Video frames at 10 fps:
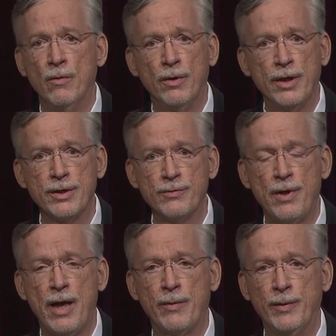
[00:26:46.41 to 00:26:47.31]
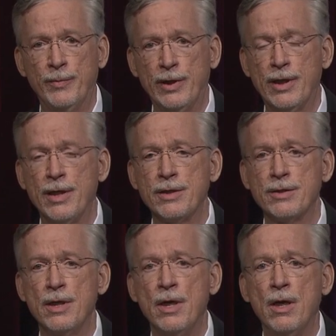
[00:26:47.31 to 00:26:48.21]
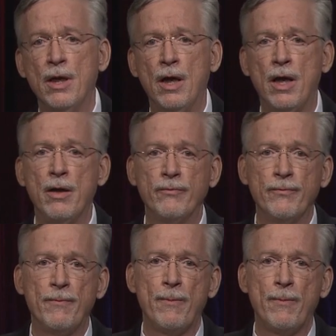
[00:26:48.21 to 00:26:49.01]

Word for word: Well, guess what happened? Because of,